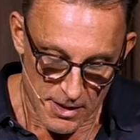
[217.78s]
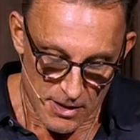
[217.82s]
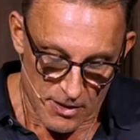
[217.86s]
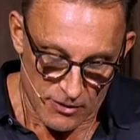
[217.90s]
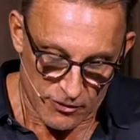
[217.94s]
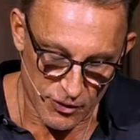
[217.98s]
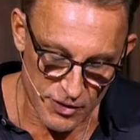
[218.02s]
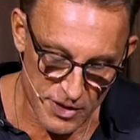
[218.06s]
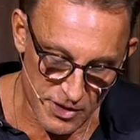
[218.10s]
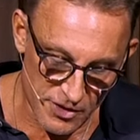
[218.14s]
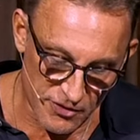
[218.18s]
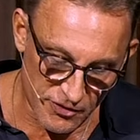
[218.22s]

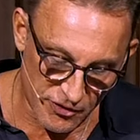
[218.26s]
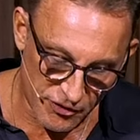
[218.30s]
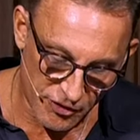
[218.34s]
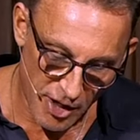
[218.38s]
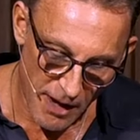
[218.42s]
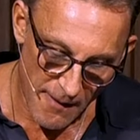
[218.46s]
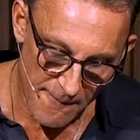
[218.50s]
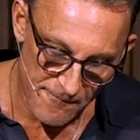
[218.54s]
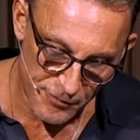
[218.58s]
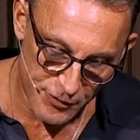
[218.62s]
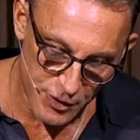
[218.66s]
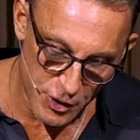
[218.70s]
So there's
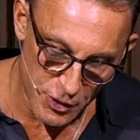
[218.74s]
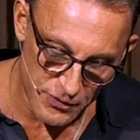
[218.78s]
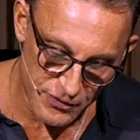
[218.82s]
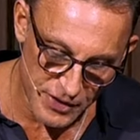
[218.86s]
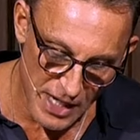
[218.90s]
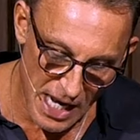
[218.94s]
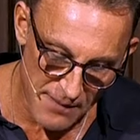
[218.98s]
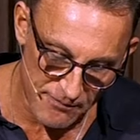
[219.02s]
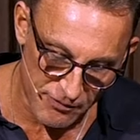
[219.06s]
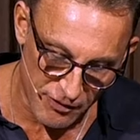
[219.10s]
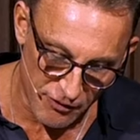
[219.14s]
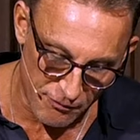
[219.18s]
two
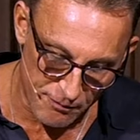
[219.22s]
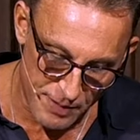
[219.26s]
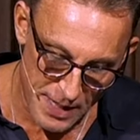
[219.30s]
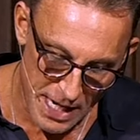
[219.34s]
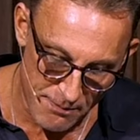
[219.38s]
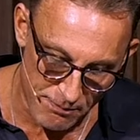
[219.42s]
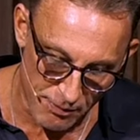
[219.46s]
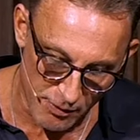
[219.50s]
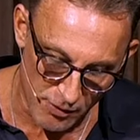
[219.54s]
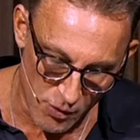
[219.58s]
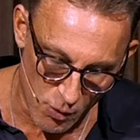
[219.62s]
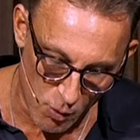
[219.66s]
types of
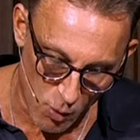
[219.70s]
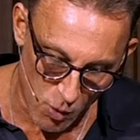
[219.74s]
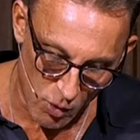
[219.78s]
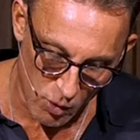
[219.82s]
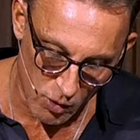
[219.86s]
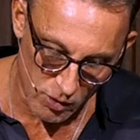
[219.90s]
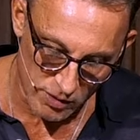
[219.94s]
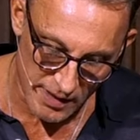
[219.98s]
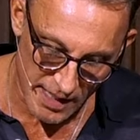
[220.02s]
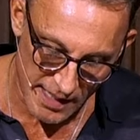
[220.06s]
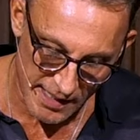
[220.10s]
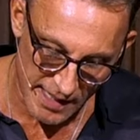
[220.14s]
people in the
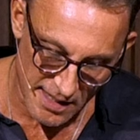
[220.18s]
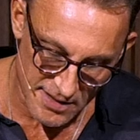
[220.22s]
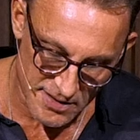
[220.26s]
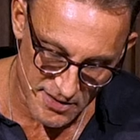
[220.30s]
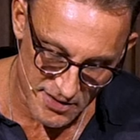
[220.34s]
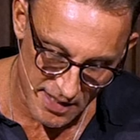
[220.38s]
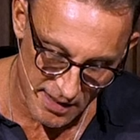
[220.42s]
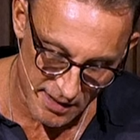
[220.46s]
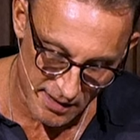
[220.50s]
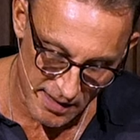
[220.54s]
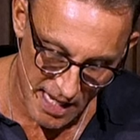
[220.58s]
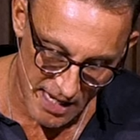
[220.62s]
world, like I
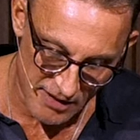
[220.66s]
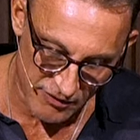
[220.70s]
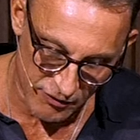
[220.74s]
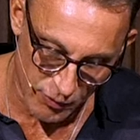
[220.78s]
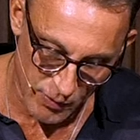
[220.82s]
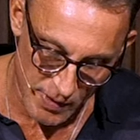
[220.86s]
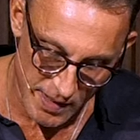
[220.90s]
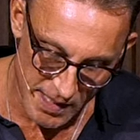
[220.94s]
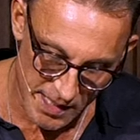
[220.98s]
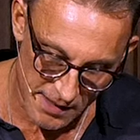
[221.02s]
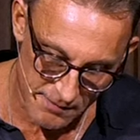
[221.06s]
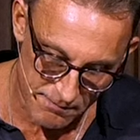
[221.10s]
said last
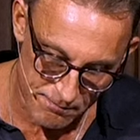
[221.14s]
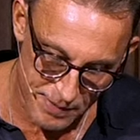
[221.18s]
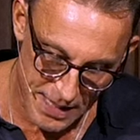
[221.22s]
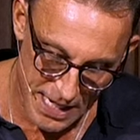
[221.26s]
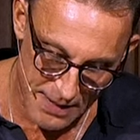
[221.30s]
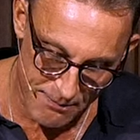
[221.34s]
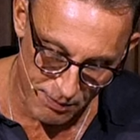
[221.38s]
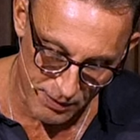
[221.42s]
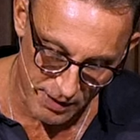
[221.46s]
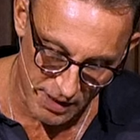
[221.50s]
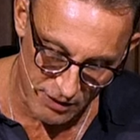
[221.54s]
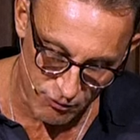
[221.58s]
week
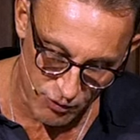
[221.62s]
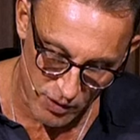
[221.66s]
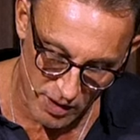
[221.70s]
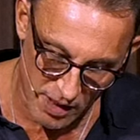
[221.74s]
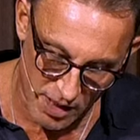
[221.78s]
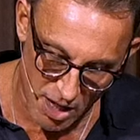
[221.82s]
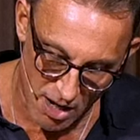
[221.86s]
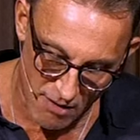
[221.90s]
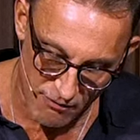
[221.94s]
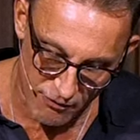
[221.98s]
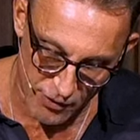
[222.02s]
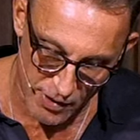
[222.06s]
people in
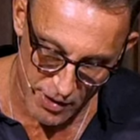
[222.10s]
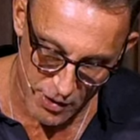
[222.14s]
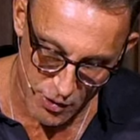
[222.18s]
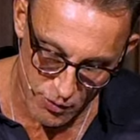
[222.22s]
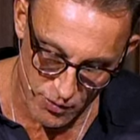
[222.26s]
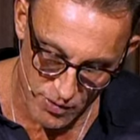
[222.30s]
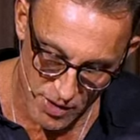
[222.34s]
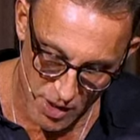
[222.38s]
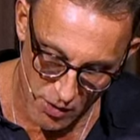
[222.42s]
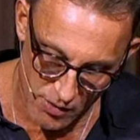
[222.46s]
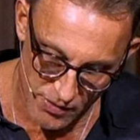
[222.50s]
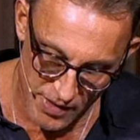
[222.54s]
recovery
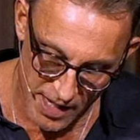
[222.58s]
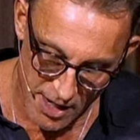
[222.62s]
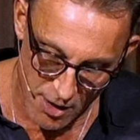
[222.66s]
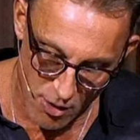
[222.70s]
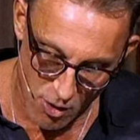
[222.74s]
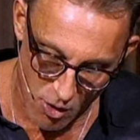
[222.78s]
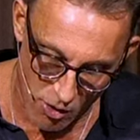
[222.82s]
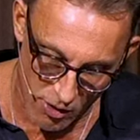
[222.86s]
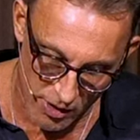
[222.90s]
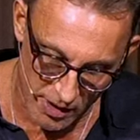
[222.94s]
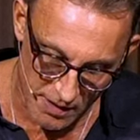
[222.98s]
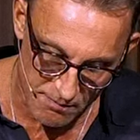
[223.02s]
who know they
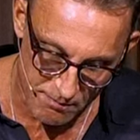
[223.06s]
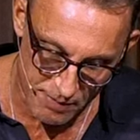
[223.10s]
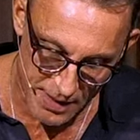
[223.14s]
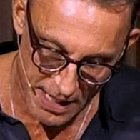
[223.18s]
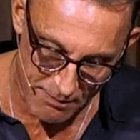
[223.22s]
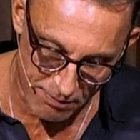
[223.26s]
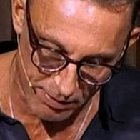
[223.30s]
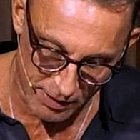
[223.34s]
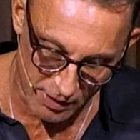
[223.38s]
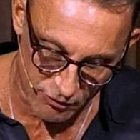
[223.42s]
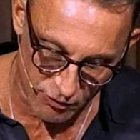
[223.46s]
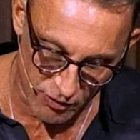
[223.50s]
are, and
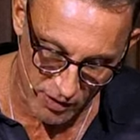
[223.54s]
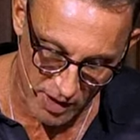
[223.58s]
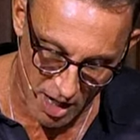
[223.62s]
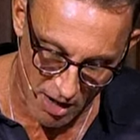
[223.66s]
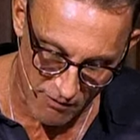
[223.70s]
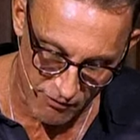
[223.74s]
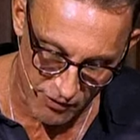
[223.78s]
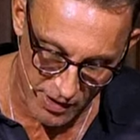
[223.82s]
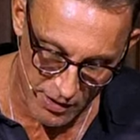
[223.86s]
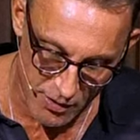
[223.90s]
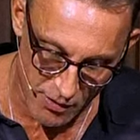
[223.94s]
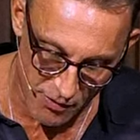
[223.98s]
people in
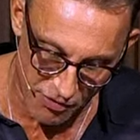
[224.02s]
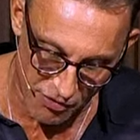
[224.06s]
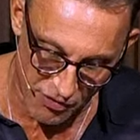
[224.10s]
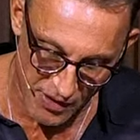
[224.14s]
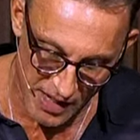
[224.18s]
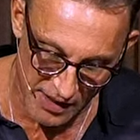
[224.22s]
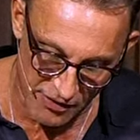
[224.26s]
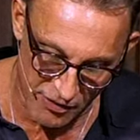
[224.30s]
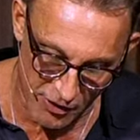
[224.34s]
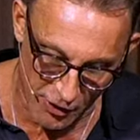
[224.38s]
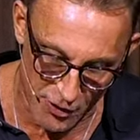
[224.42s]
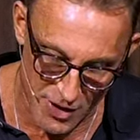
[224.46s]
recovery who
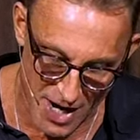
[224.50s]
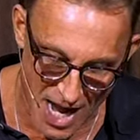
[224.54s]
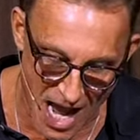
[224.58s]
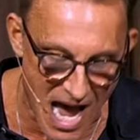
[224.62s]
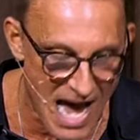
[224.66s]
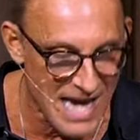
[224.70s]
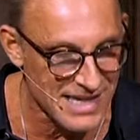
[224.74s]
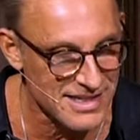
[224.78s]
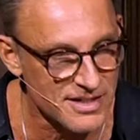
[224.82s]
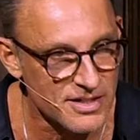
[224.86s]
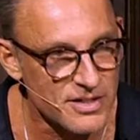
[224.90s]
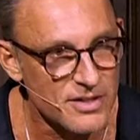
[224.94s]
think they're
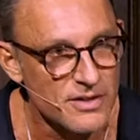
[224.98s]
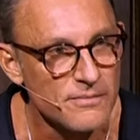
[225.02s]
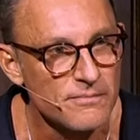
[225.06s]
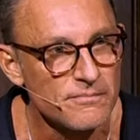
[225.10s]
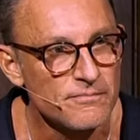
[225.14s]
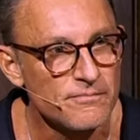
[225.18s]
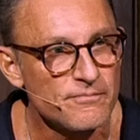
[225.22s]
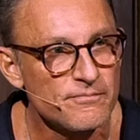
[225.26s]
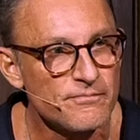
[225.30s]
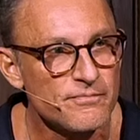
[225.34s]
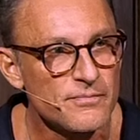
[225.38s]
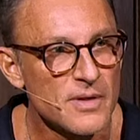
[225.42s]
not.
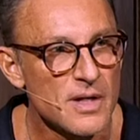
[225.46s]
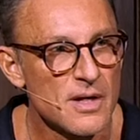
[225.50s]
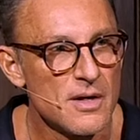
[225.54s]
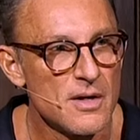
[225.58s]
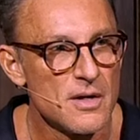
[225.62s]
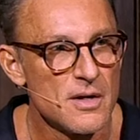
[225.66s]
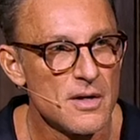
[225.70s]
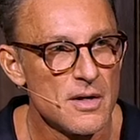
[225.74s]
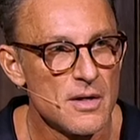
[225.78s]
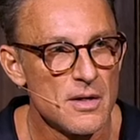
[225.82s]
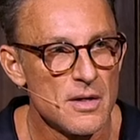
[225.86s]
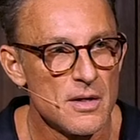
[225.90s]

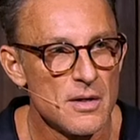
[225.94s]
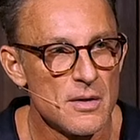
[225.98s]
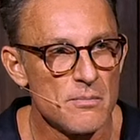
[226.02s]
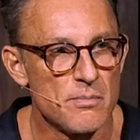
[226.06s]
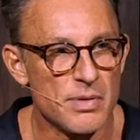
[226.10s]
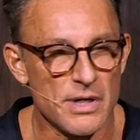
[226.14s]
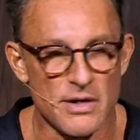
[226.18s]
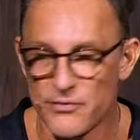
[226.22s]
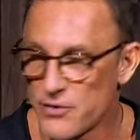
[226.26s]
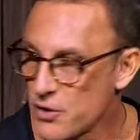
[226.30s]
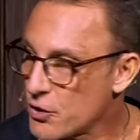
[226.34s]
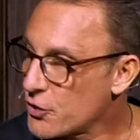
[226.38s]

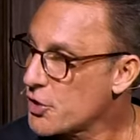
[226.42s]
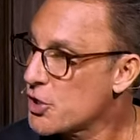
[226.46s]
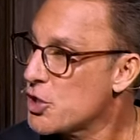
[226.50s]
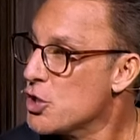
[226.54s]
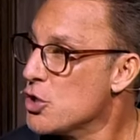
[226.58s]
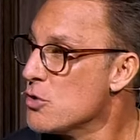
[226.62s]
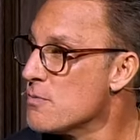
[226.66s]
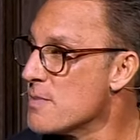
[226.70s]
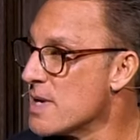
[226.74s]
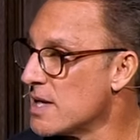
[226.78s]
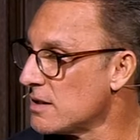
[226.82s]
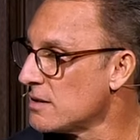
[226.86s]
But if you're
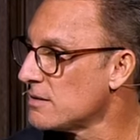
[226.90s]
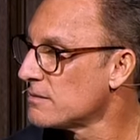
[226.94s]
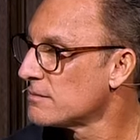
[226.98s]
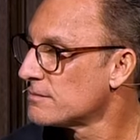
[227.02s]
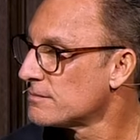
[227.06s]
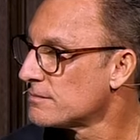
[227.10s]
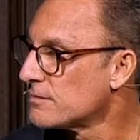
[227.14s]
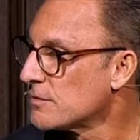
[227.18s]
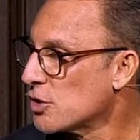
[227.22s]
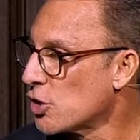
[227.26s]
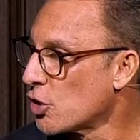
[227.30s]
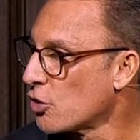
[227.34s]
human,
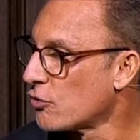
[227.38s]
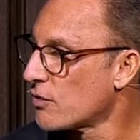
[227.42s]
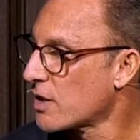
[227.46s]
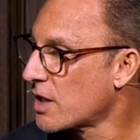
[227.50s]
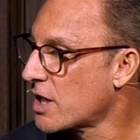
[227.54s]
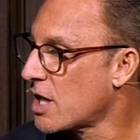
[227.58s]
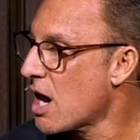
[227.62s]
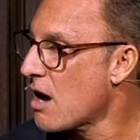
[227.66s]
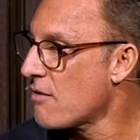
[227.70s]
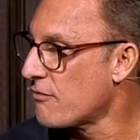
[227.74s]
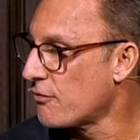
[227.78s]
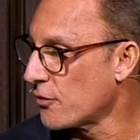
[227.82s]
you're
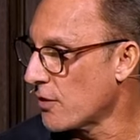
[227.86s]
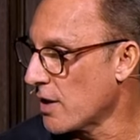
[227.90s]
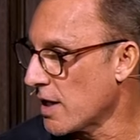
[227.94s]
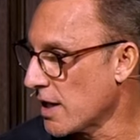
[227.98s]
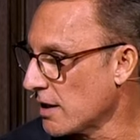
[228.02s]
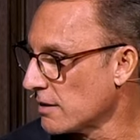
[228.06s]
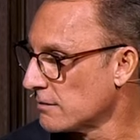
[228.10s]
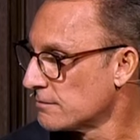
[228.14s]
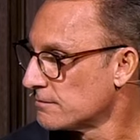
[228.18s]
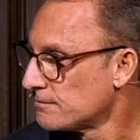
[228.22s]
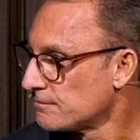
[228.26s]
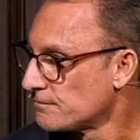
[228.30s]
recovering.
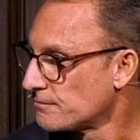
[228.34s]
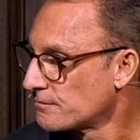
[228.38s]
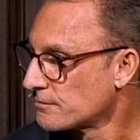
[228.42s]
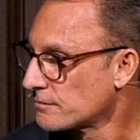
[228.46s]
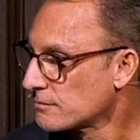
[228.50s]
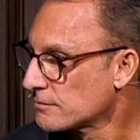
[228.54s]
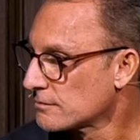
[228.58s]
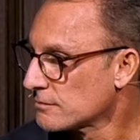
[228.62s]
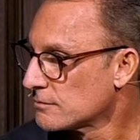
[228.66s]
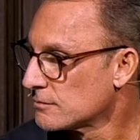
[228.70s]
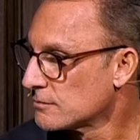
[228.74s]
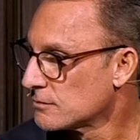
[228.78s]

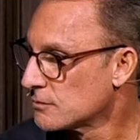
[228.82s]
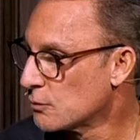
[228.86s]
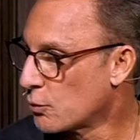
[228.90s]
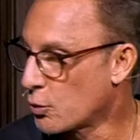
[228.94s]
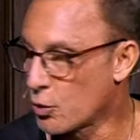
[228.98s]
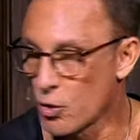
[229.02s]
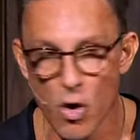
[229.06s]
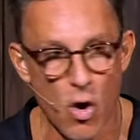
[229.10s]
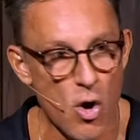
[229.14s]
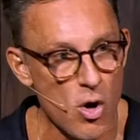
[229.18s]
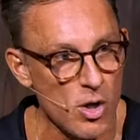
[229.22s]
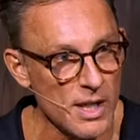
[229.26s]

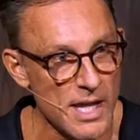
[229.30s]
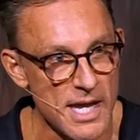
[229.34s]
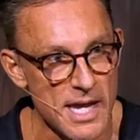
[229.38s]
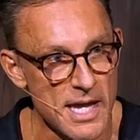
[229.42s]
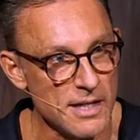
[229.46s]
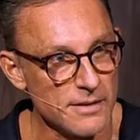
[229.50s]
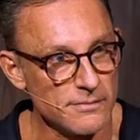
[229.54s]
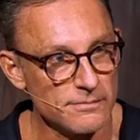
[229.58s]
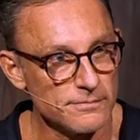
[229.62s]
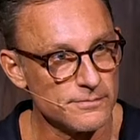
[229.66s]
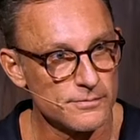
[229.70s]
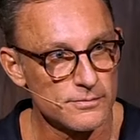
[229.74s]
We're all
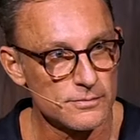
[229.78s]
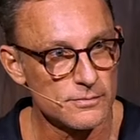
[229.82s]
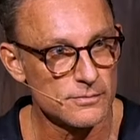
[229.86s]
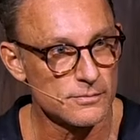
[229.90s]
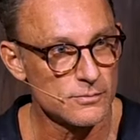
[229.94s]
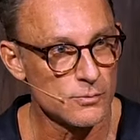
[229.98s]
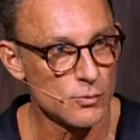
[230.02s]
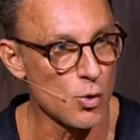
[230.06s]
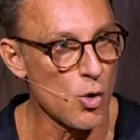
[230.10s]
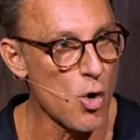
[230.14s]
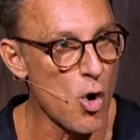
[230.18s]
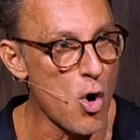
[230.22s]
in.
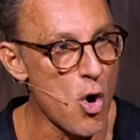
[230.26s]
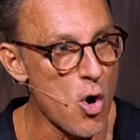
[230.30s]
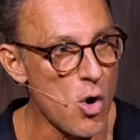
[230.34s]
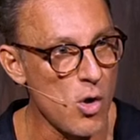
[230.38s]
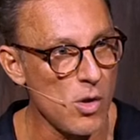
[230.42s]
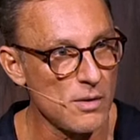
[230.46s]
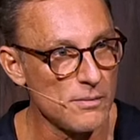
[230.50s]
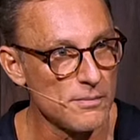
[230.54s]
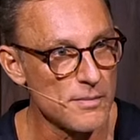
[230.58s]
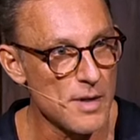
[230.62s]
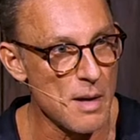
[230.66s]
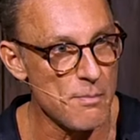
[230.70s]
We're
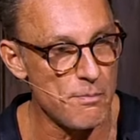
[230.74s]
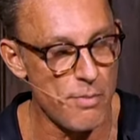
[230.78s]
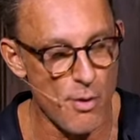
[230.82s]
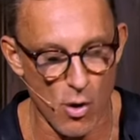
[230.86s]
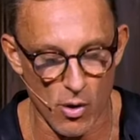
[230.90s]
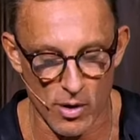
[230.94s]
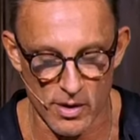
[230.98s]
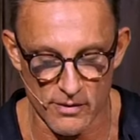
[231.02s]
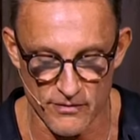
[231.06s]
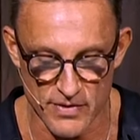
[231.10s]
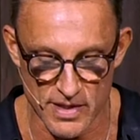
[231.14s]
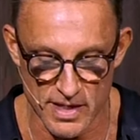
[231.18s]
all a
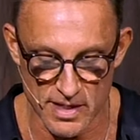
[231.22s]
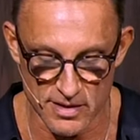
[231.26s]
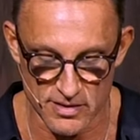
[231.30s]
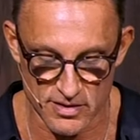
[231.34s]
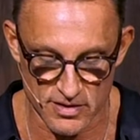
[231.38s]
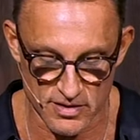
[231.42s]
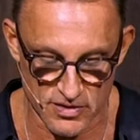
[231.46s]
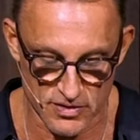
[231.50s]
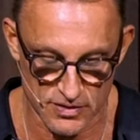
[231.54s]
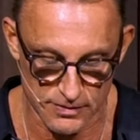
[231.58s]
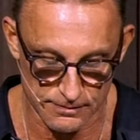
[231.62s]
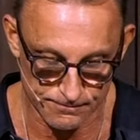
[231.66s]
part of
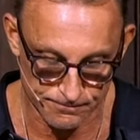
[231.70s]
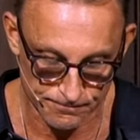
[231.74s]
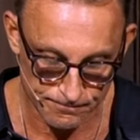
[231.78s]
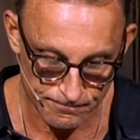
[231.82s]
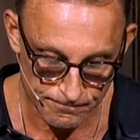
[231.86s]
this.